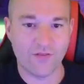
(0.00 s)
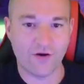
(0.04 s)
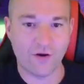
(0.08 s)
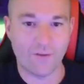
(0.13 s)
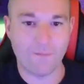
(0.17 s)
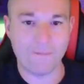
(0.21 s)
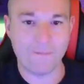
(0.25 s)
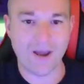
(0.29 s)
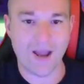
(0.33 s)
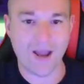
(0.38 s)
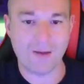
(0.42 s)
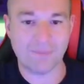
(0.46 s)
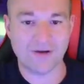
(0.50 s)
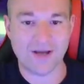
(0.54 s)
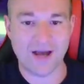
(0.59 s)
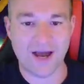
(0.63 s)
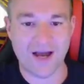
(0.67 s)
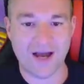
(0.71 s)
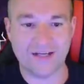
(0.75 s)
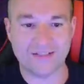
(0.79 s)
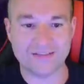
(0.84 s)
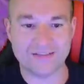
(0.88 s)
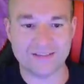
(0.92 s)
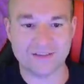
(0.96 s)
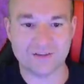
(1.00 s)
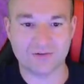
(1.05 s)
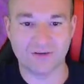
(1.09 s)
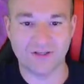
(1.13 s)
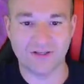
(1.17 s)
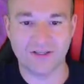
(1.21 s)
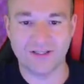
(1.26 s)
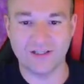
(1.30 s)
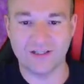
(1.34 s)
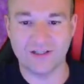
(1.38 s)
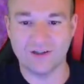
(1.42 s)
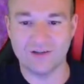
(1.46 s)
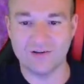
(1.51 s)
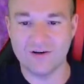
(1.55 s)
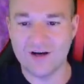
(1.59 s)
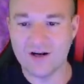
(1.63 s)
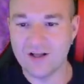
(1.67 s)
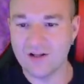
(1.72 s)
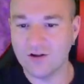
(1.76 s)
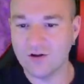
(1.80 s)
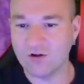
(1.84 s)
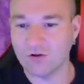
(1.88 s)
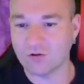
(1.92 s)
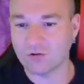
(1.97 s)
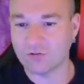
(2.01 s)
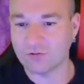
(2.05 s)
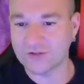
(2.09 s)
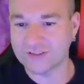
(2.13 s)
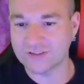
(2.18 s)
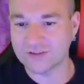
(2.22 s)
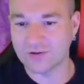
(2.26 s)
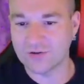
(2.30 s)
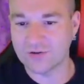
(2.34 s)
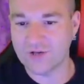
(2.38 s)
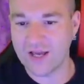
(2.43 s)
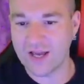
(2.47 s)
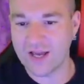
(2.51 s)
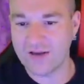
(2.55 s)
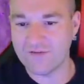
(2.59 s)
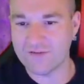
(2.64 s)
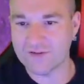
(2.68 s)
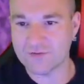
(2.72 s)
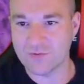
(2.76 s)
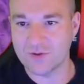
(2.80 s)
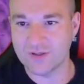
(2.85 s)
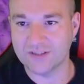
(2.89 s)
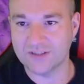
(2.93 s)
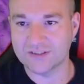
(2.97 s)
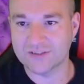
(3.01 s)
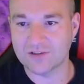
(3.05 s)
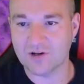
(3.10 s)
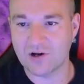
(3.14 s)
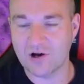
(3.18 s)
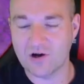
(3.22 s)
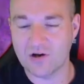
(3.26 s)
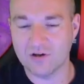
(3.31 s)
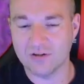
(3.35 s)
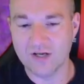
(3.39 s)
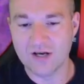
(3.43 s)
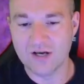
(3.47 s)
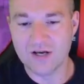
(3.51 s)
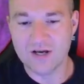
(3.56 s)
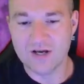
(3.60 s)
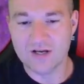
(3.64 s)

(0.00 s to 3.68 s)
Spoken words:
map, guys. It's right here. Little crystal cave is what it's called.